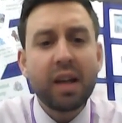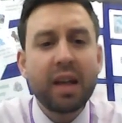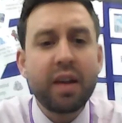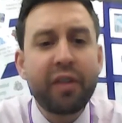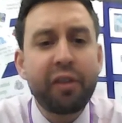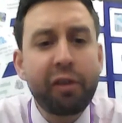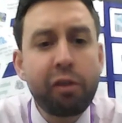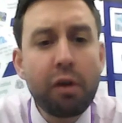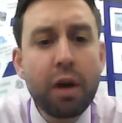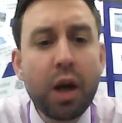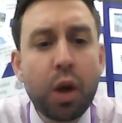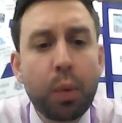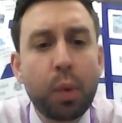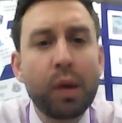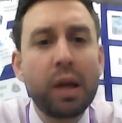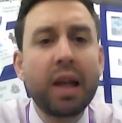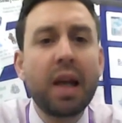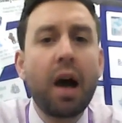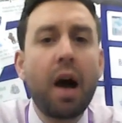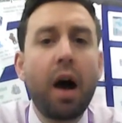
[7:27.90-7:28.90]

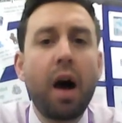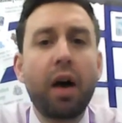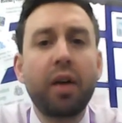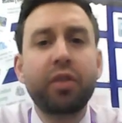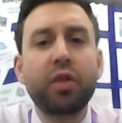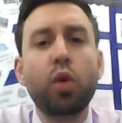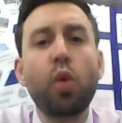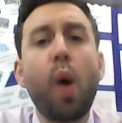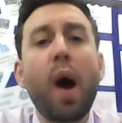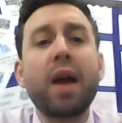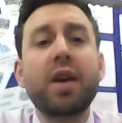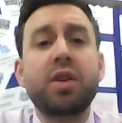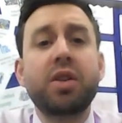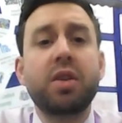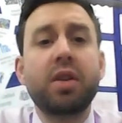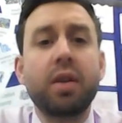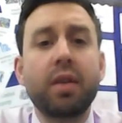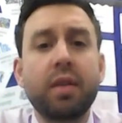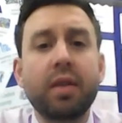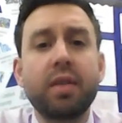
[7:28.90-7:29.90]
frequently asked
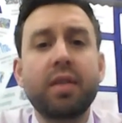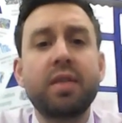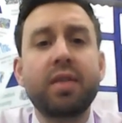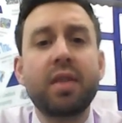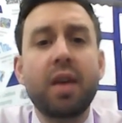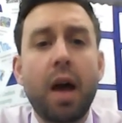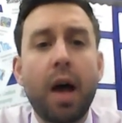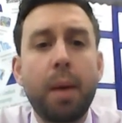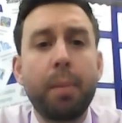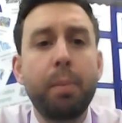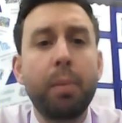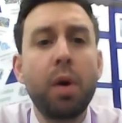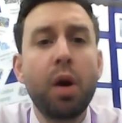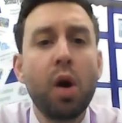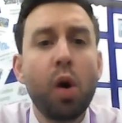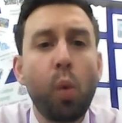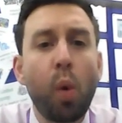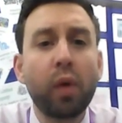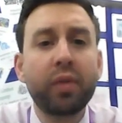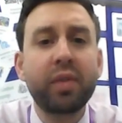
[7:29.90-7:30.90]
questions.
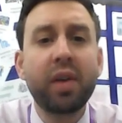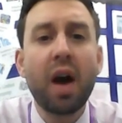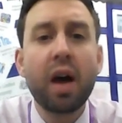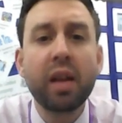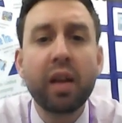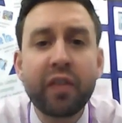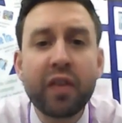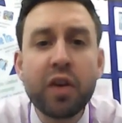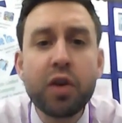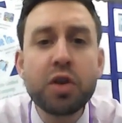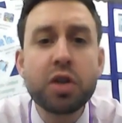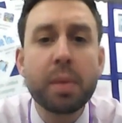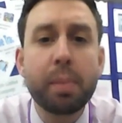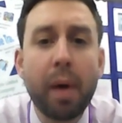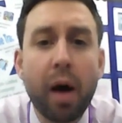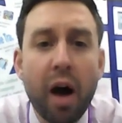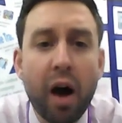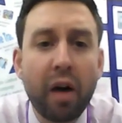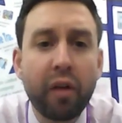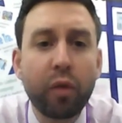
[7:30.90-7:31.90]
What are the future
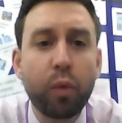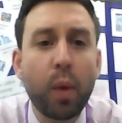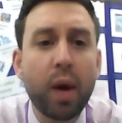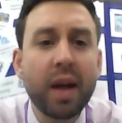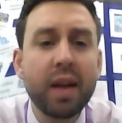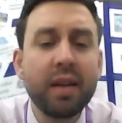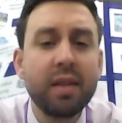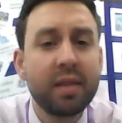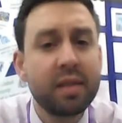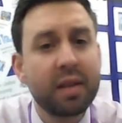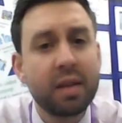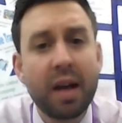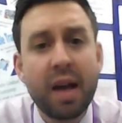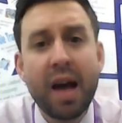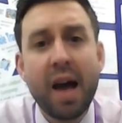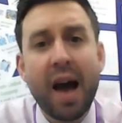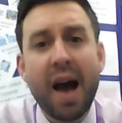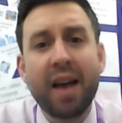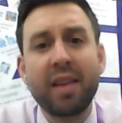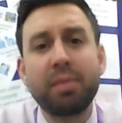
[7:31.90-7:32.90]
pathways?
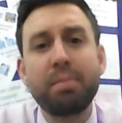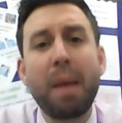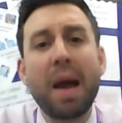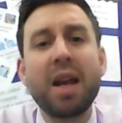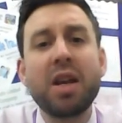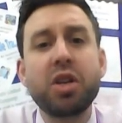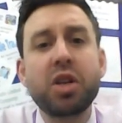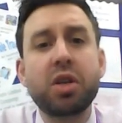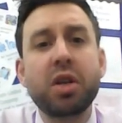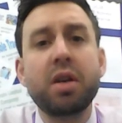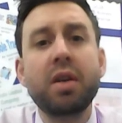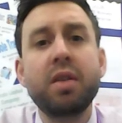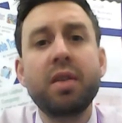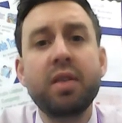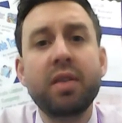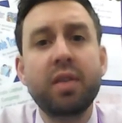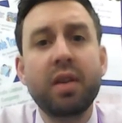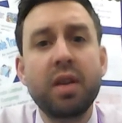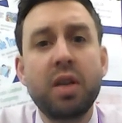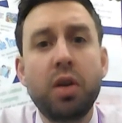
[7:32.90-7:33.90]
As mentioned,
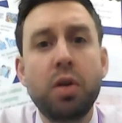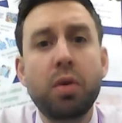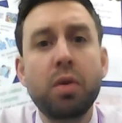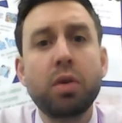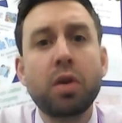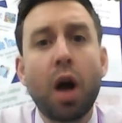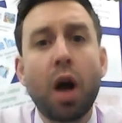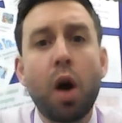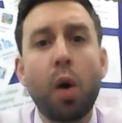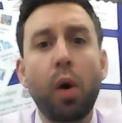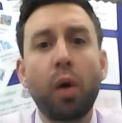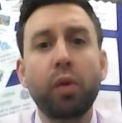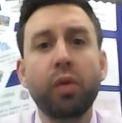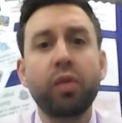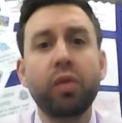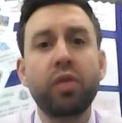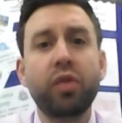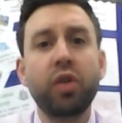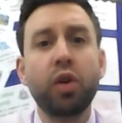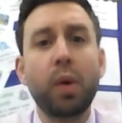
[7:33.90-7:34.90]
you can go on
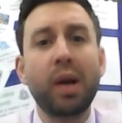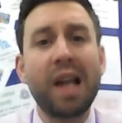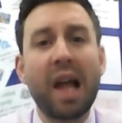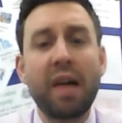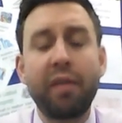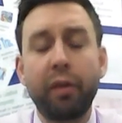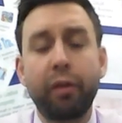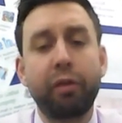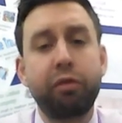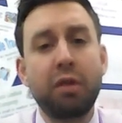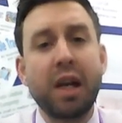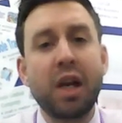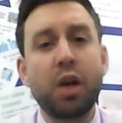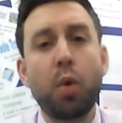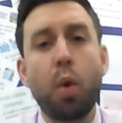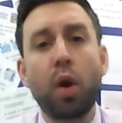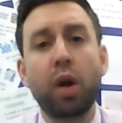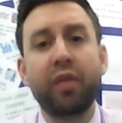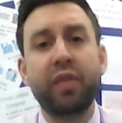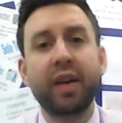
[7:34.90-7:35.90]
to a level 3
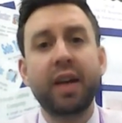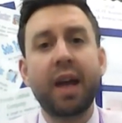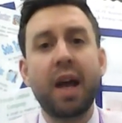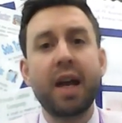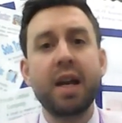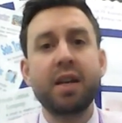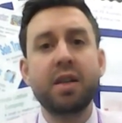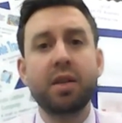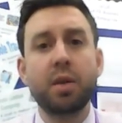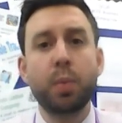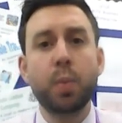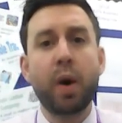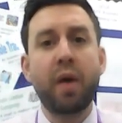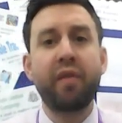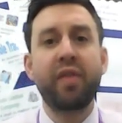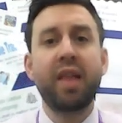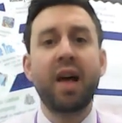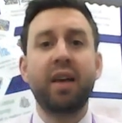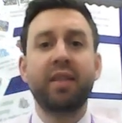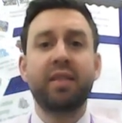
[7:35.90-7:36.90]
qualification, whether that's